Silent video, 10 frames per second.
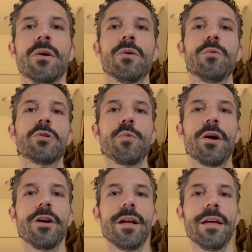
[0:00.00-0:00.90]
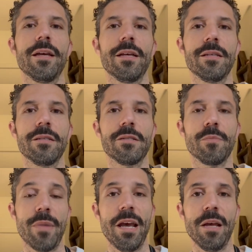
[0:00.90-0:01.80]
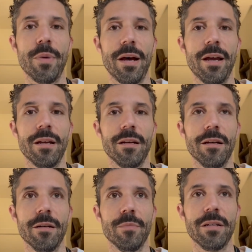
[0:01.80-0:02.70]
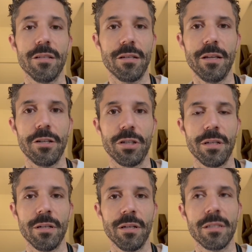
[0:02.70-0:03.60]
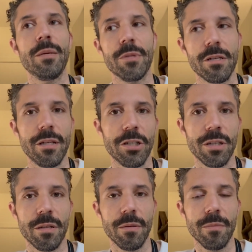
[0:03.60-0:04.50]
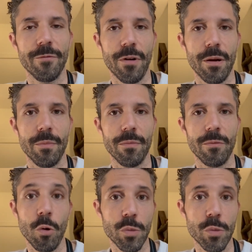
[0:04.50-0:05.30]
Rose water is made by a steam distillation from rose